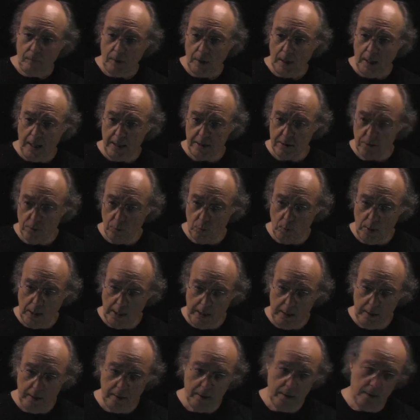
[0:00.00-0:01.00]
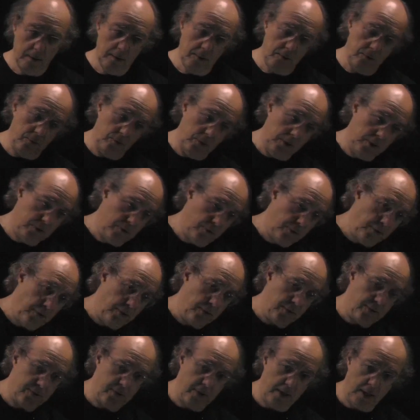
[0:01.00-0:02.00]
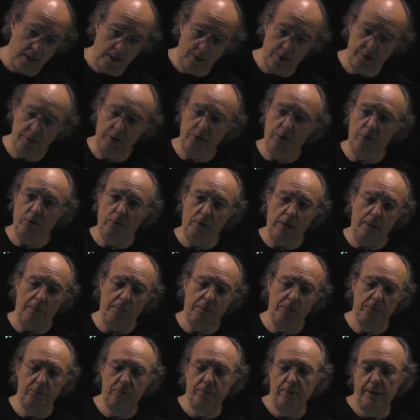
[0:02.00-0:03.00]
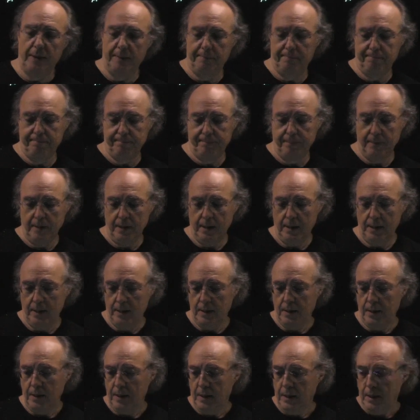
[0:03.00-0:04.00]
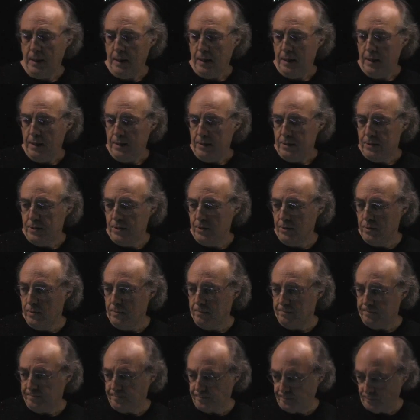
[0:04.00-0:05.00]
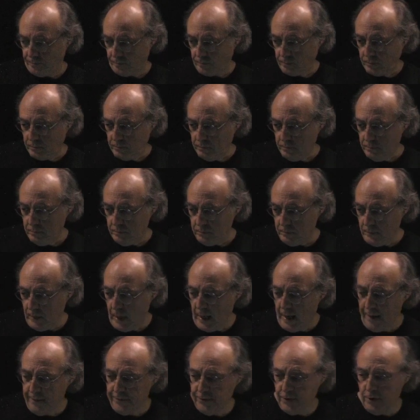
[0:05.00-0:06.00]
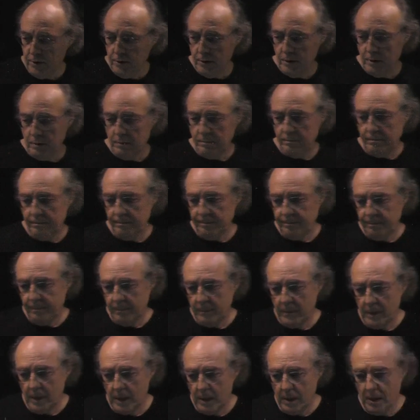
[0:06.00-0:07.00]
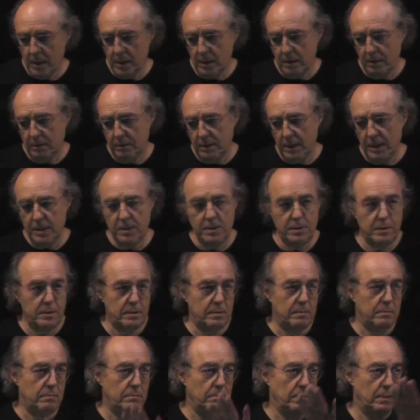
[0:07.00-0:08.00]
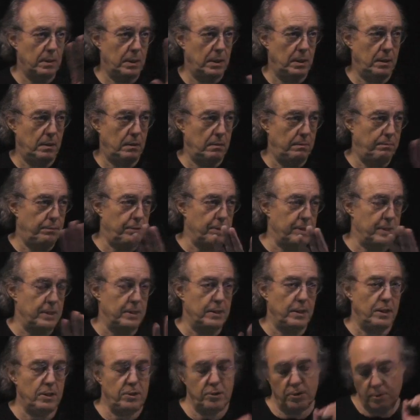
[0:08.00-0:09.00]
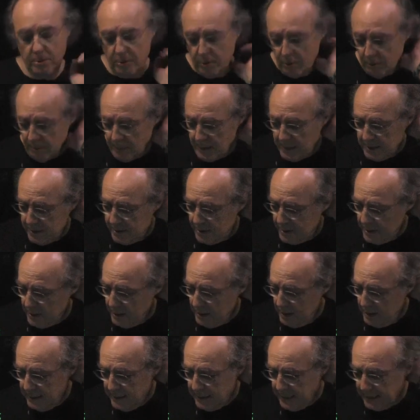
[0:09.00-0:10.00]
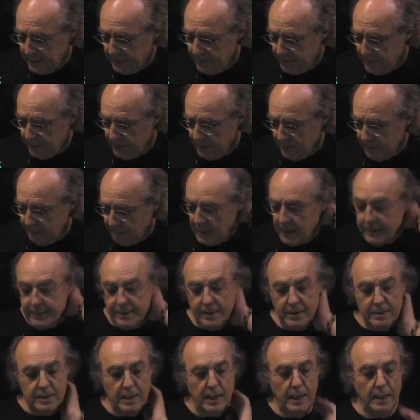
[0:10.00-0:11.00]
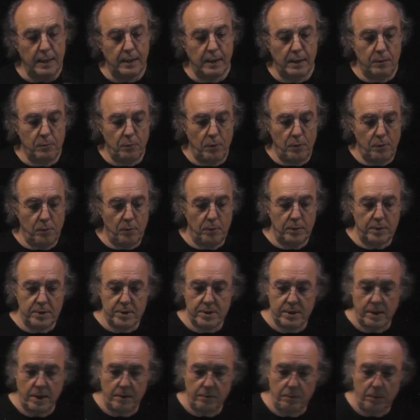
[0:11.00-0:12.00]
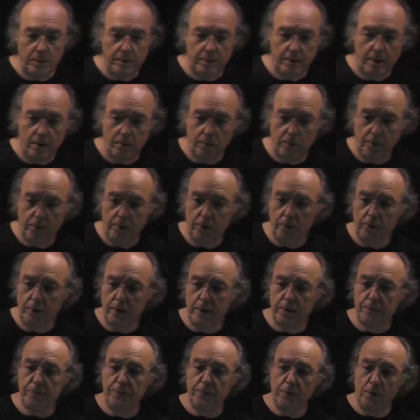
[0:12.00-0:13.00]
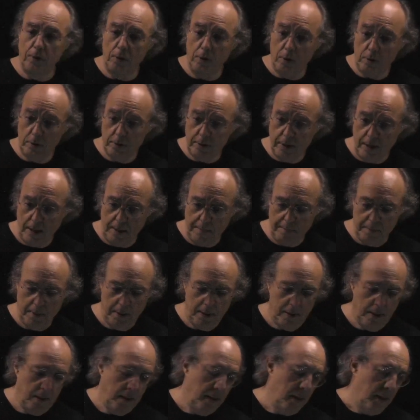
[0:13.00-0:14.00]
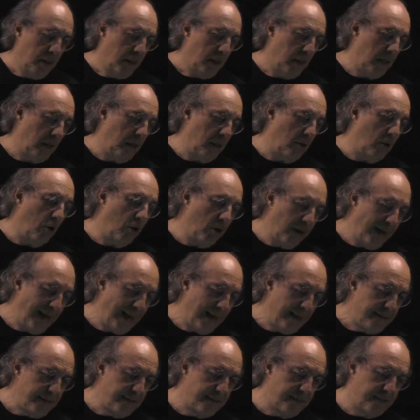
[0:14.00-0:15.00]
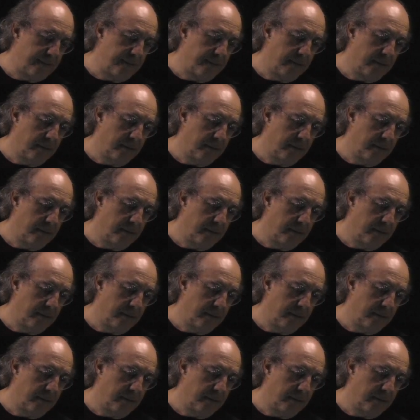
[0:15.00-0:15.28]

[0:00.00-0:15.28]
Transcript: as a way to introduce H in your laboratory. So after this presentation, you may see that it is likely we will stay with our units for a long time. unless